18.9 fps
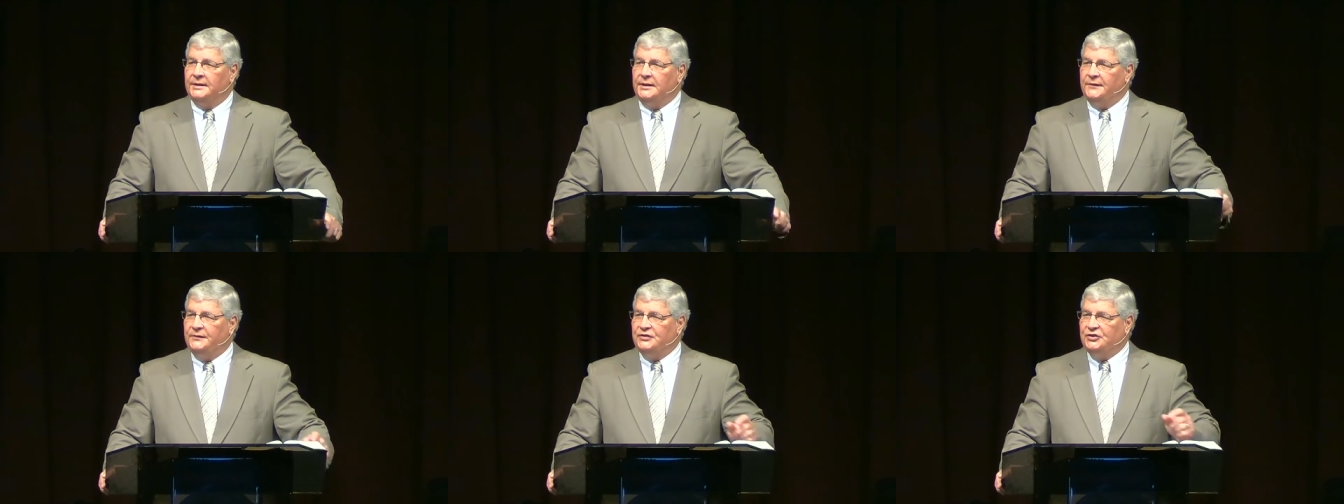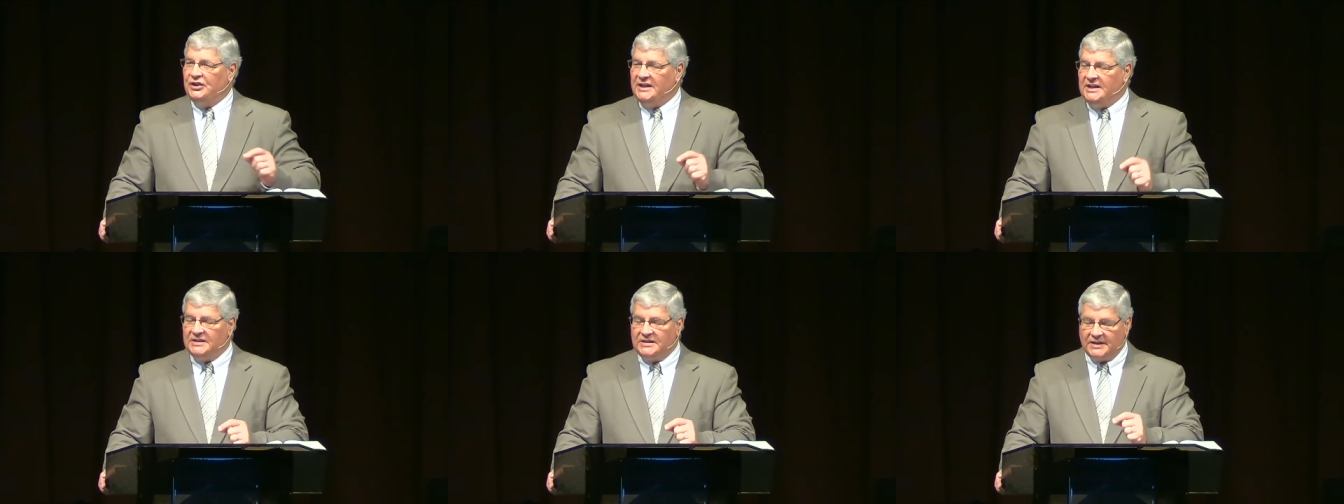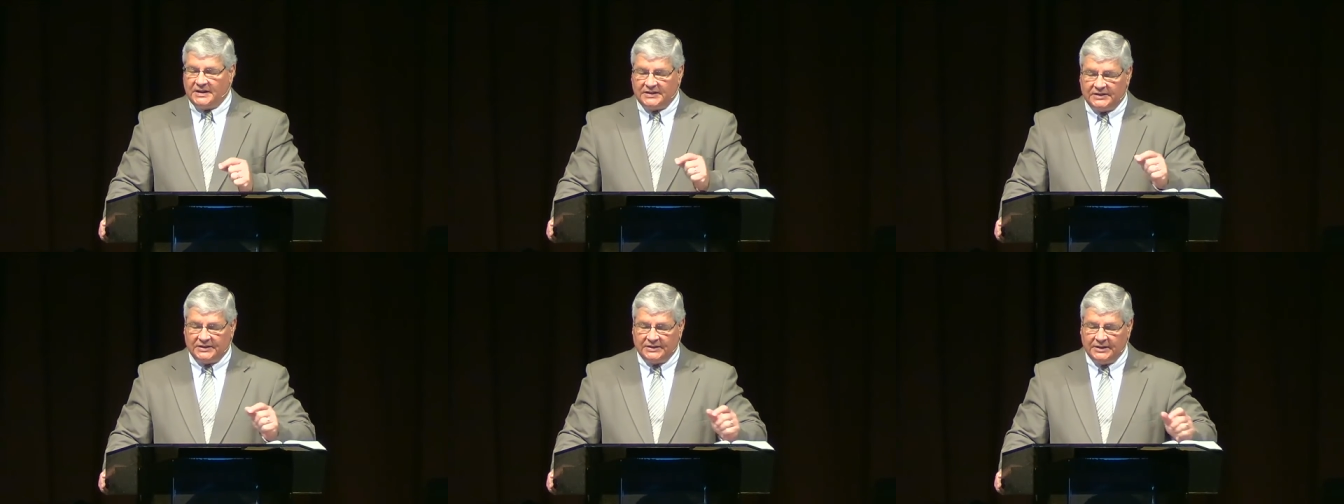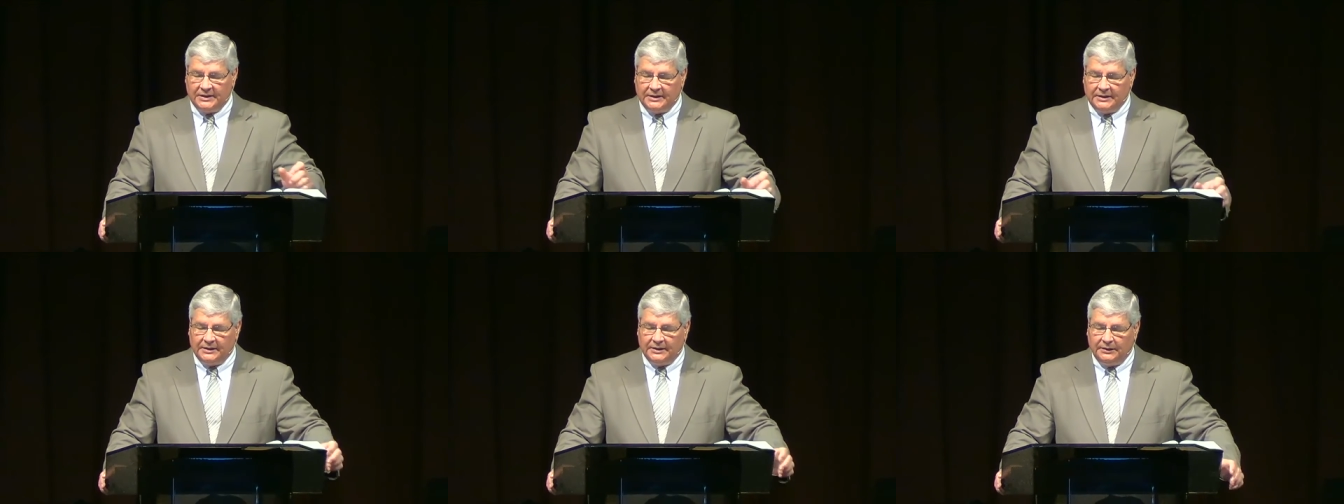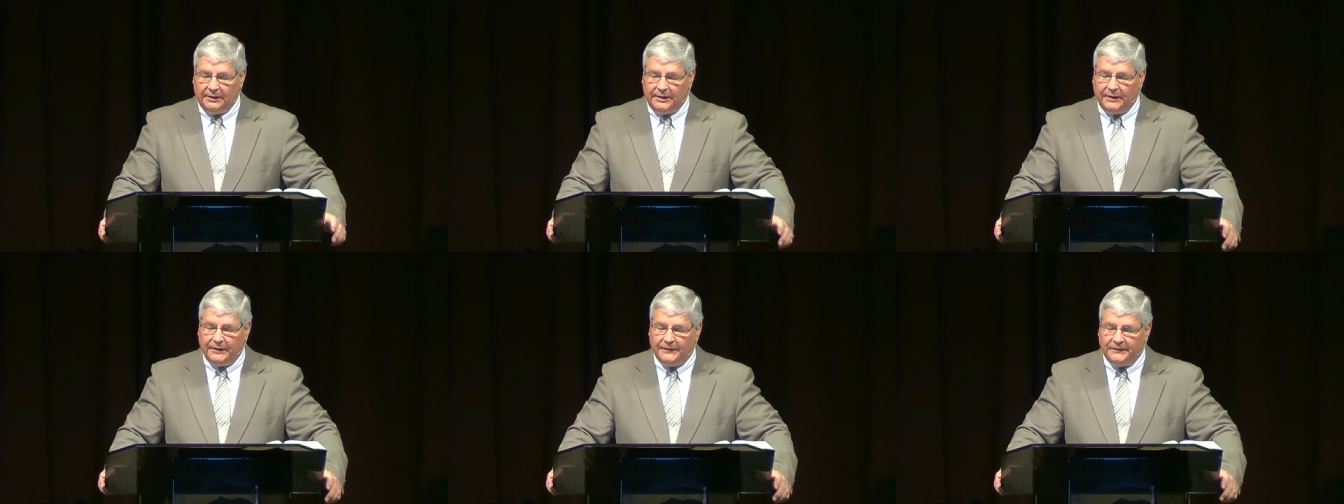if Jesus
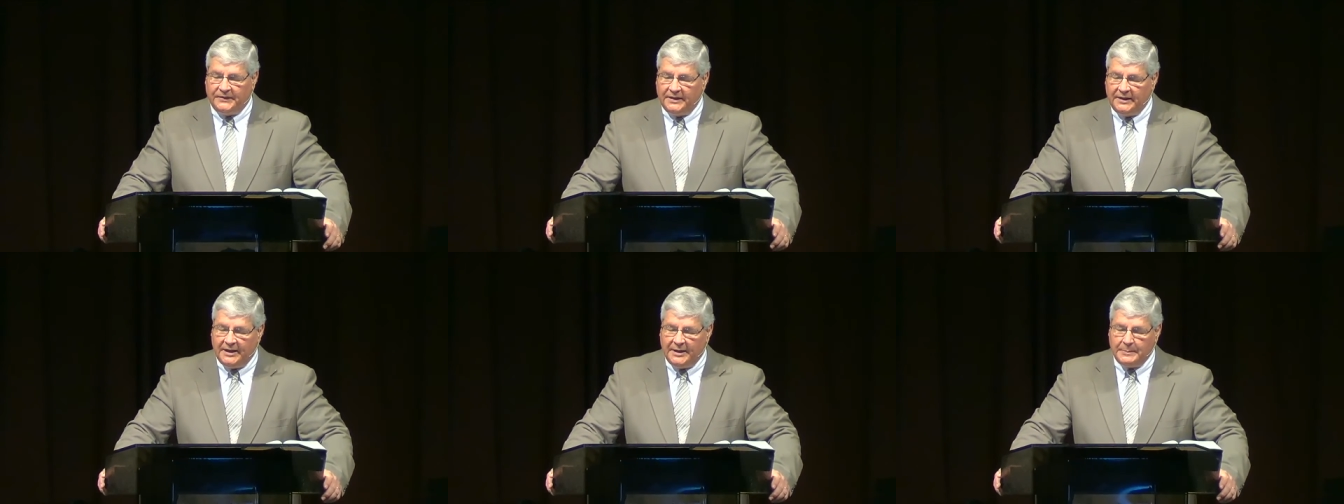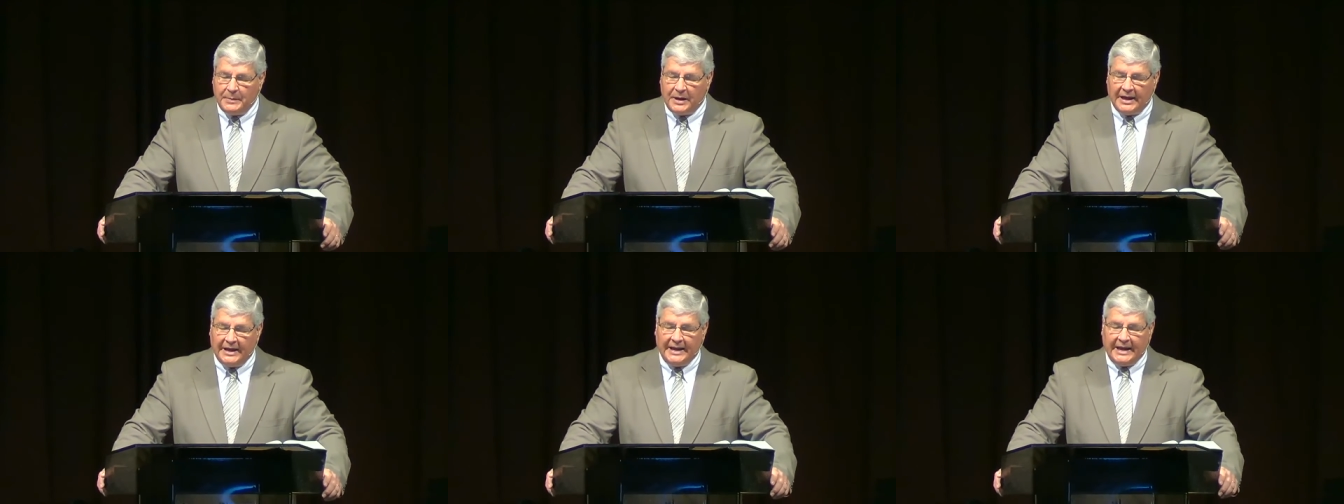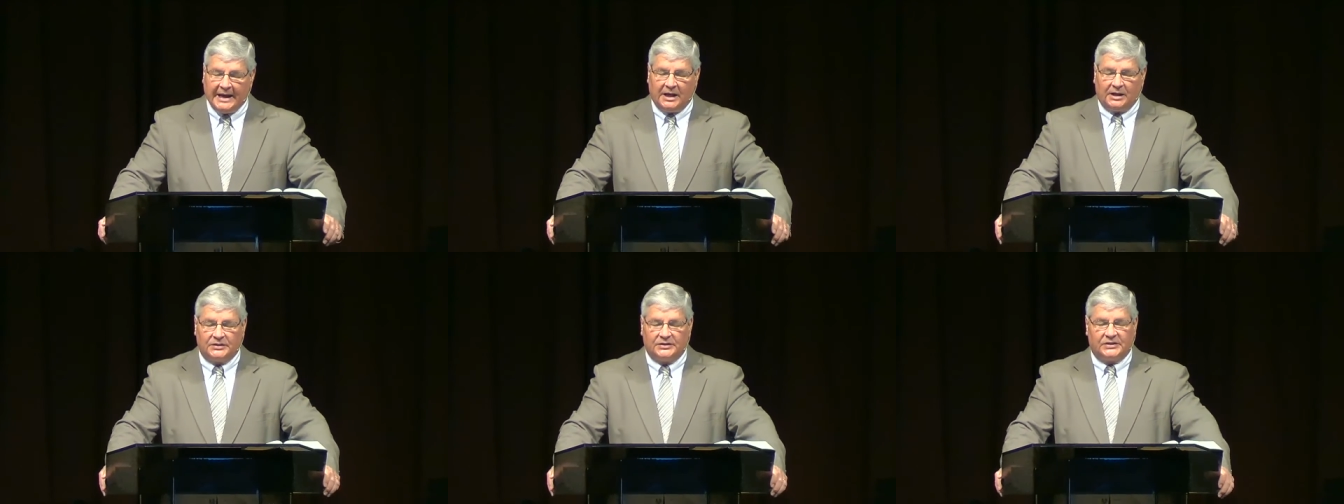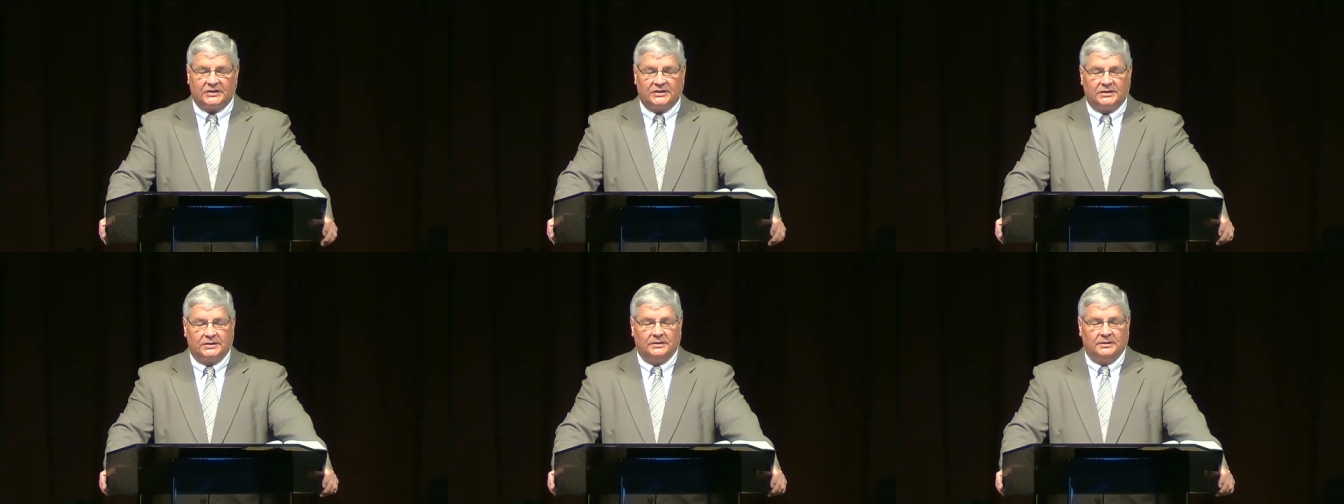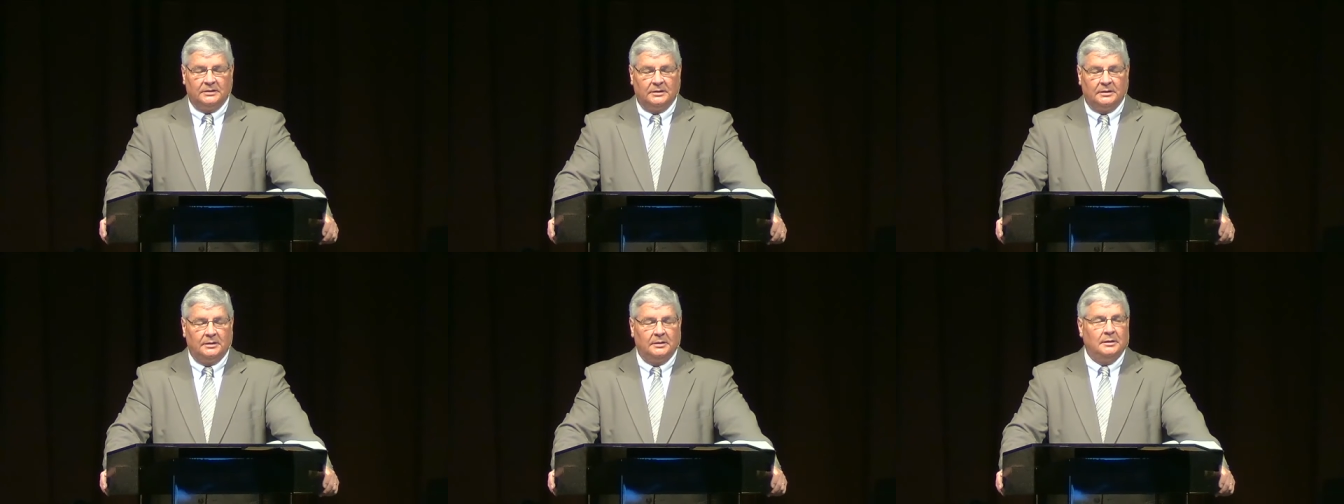lived in my house,
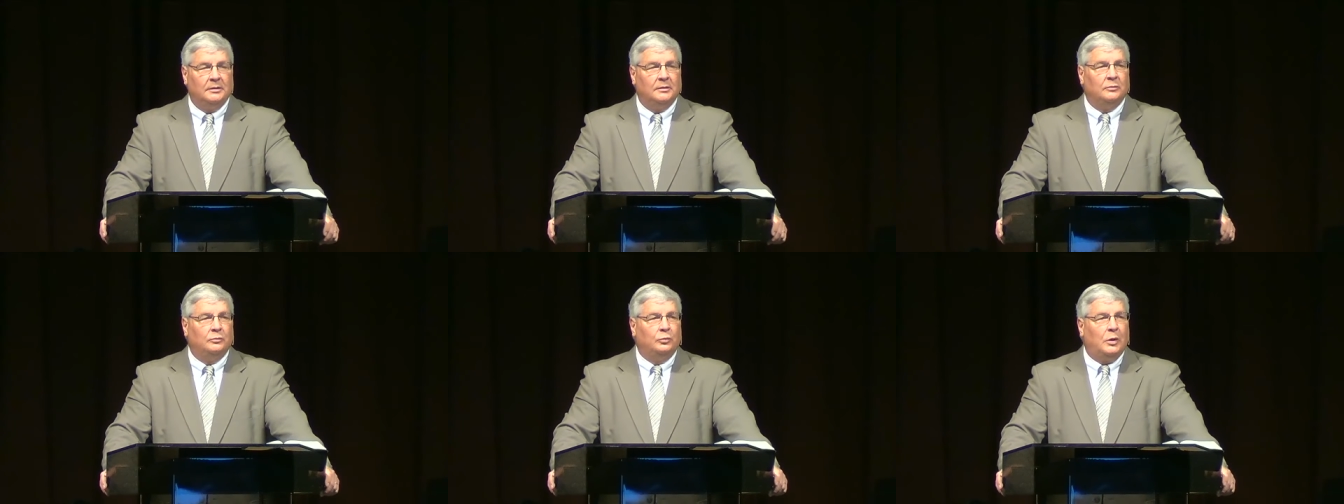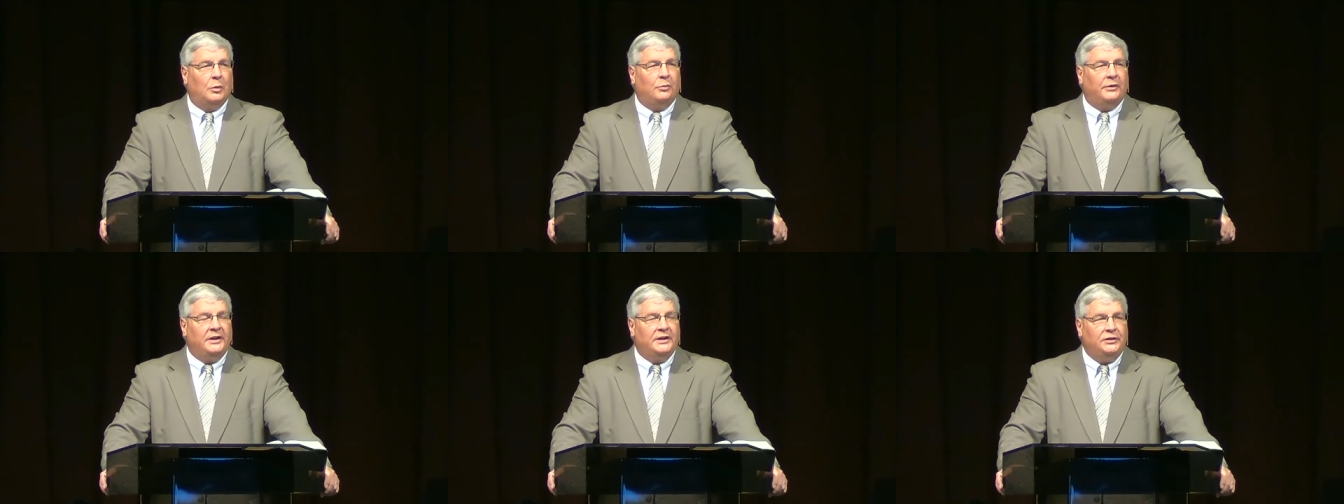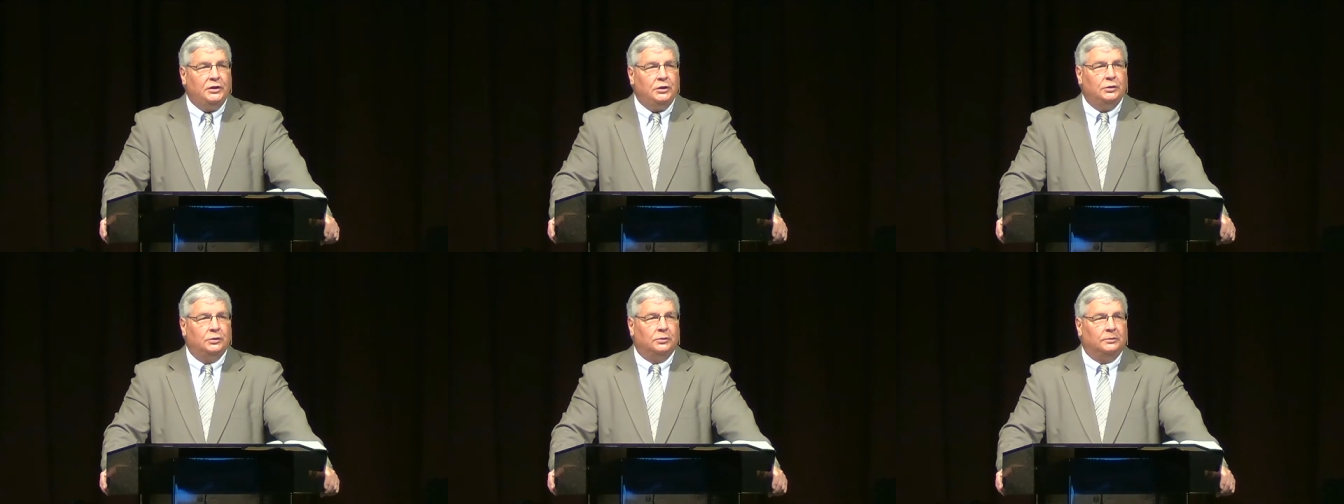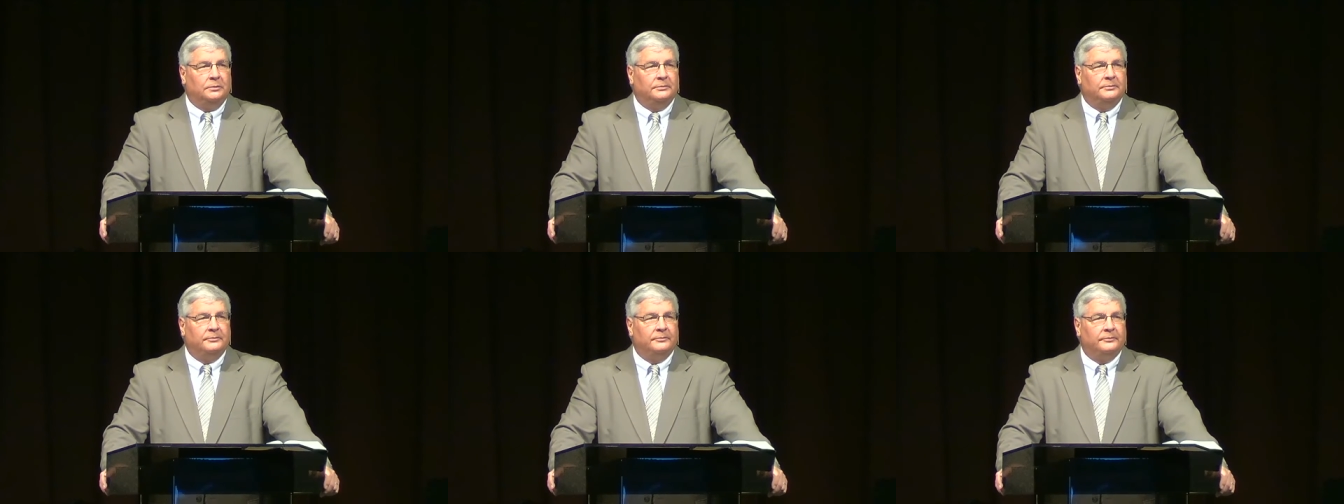what would he do?